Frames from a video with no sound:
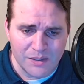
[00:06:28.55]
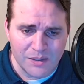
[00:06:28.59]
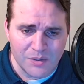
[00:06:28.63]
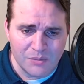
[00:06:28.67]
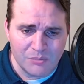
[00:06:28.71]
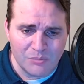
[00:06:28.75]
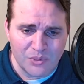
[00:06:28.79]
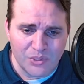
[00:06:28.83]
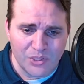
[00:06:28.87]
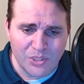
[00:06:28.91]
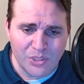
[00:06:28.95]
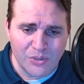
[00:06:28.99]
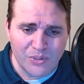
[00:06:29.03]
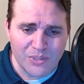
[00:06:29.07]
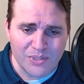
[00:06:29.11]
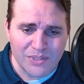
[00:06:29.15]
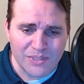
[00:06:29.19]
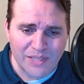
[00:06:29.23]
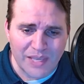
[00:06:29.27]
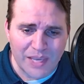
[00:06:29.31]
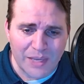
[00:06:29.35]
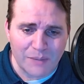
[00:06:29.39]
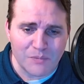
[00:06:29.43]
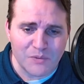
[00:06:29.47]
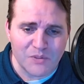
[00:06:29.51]
But you
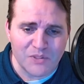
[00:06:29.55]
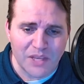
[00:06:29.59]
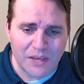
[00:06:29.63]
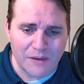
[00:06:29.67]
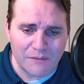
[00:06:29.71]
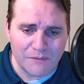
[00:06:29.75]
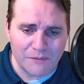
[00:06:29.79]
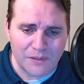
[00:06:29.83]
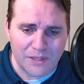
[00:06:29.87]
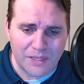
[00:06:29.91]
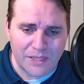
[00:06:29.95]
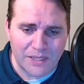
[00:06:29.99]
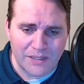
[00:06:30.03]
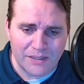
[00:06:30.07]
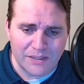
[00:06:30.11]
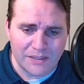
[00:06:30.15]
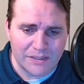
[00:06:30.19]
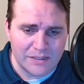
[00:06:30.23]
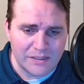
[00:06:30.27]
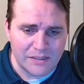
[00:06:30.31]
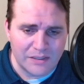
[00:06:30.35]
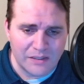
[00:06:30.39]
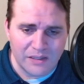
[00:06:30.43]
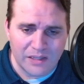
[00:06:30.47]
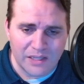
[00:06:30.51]
escaped safely.
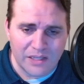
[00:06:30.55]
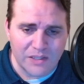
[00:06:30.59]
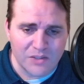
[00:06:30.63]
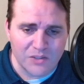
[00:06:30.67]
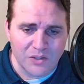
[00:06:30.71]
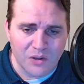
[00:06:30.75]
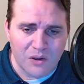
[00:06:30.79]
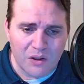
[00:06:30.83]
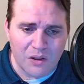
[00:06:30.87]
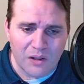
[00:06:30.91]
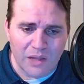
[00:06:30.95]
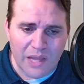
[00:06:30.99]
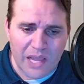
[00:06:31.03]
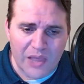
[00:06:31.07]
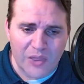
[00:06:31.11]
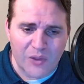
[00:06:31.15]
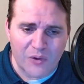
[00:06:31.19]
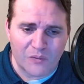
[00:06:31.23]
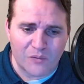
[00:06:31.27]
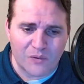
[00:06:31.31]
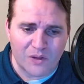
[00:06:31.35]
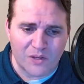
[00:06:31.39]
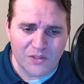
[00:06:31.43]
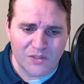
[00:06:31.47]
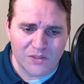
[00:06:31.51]
That's all either
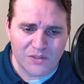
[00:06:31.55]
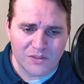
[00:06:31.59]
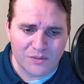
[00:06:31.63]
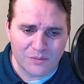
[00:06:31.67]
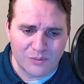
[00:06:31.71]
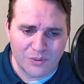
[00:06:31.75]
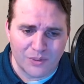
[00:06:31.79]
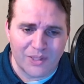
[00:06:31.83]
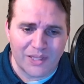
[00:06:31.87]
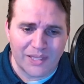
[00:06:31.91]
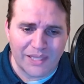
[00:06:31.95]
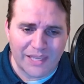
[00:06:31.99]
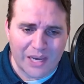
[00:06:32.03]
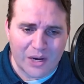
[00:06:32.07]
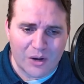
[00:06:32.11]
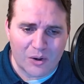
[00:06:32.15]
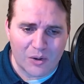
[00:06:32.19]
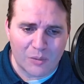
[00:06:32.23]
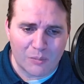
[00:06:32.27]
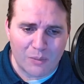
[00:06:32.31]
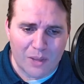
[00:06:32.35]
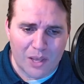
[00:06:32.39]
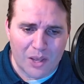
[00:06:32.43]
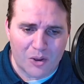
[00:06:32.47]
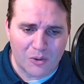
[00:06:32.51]
of us really cared
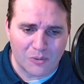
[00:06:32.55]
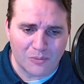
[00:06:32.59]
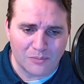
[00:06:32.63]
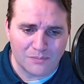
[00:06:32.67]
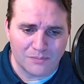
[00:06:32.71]
about.